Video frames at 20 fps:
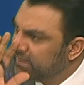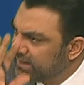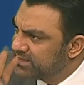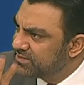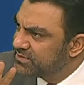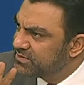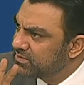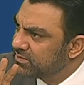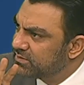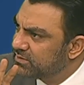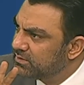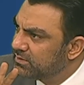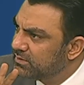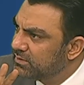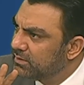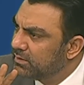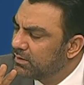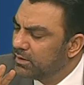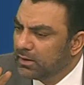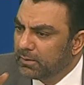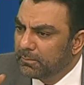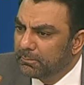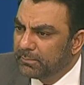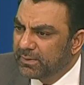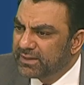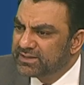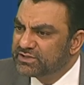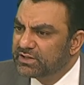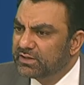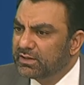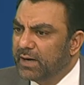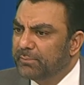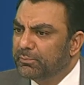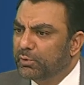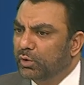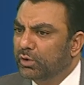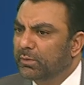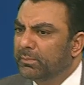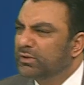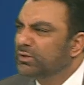yes. But sir, I'm
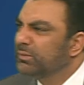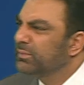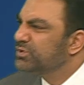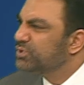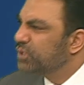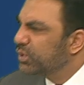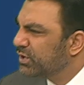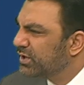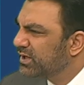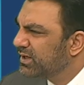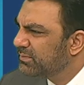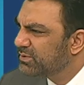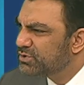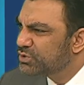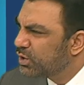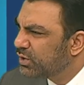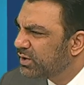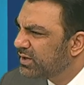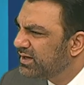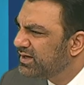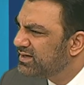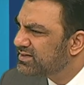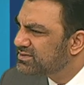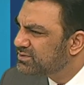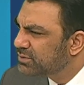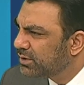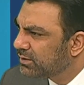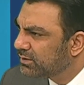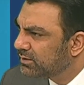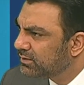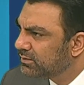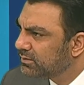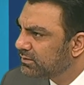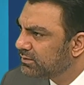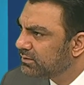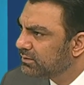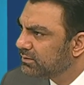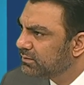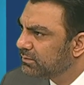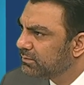talking about the majority. Majority is not.
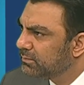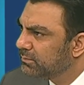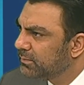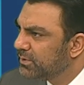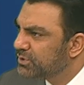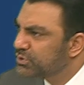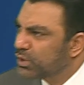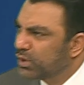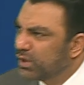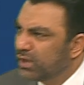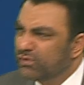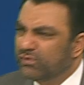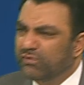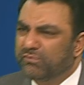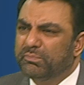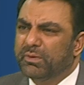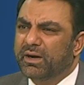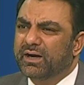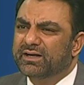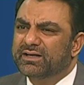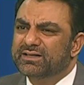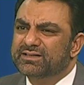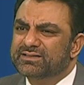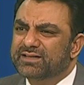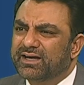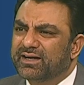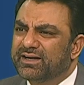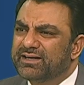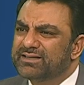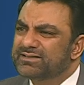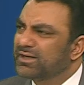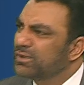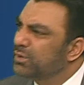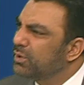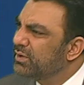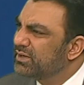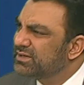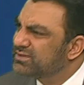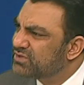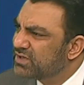Majority of Pakistanis are
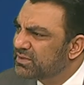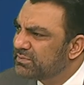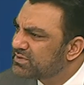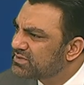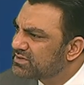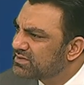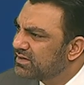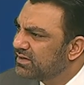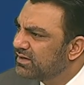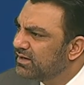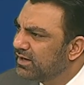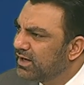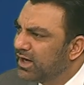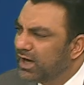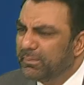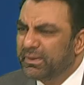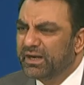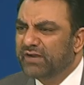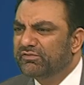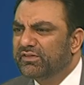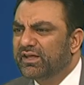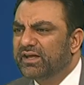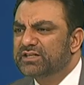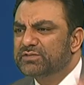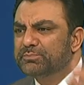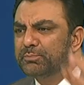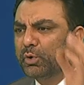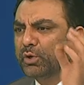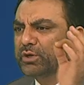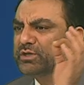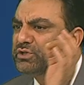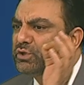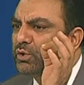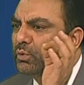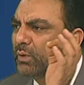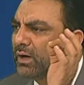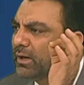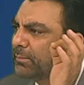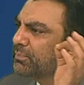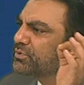not extremists. I mean, if there is
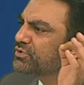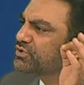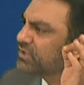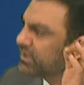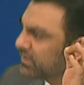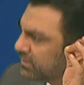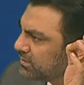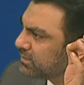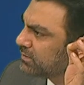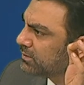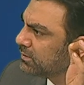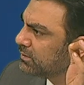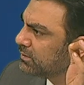0.01%,